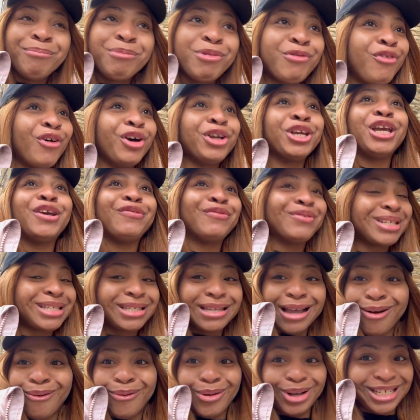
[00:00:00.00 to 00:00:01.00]
before you even
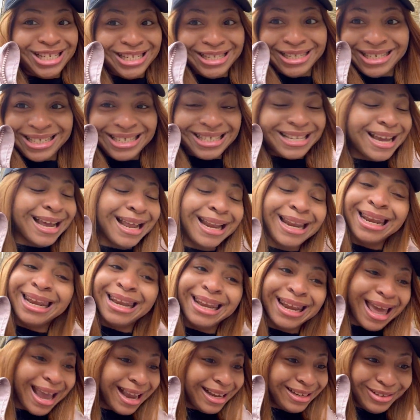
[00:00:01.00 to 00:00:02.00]
start watching it,
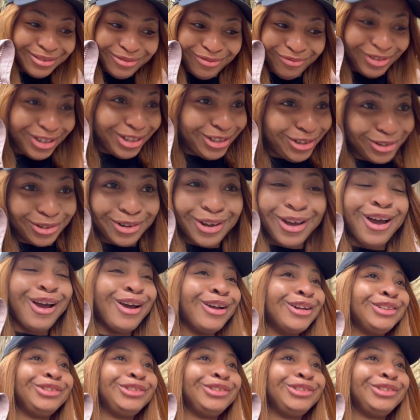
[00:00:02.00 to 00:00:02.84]
like the video.